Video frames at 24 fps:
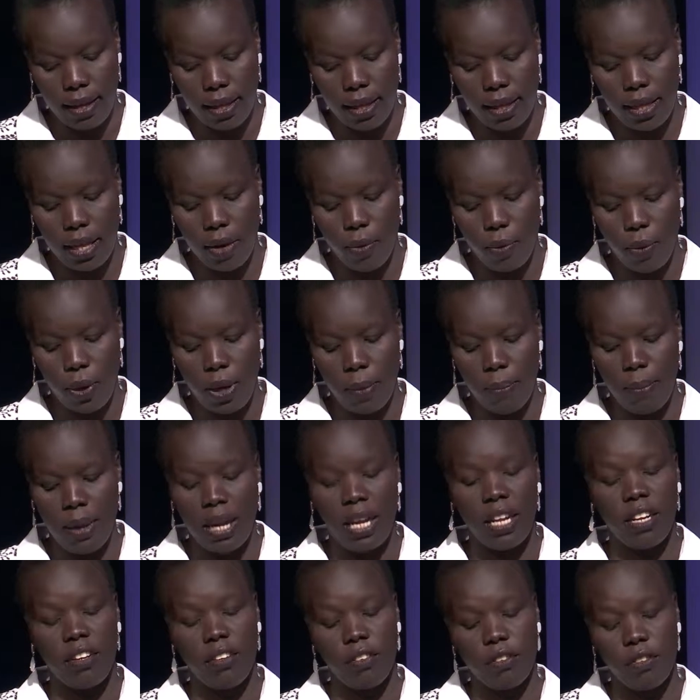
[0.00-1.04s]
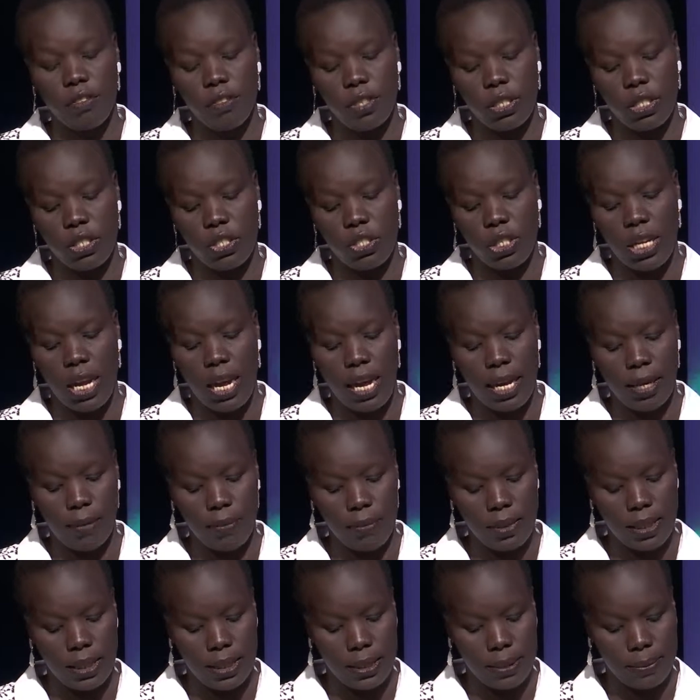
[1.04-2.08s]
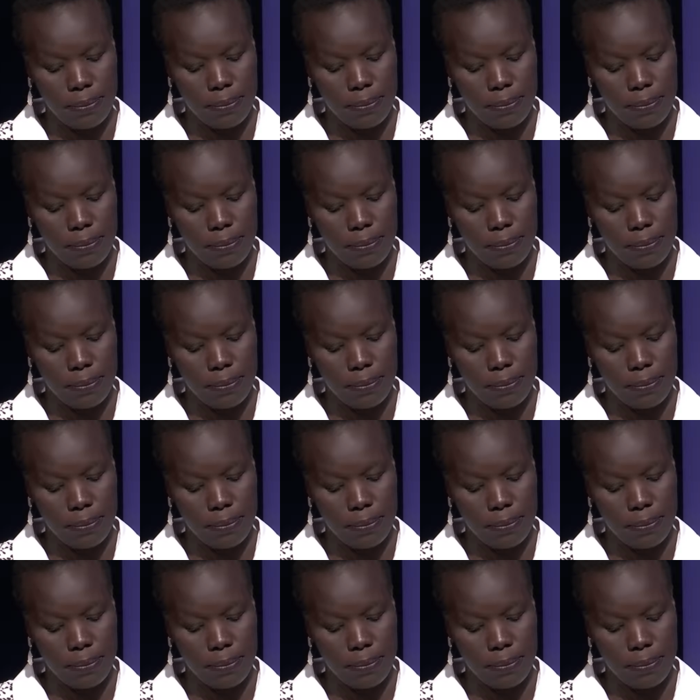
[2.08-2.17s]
that we are made for these times.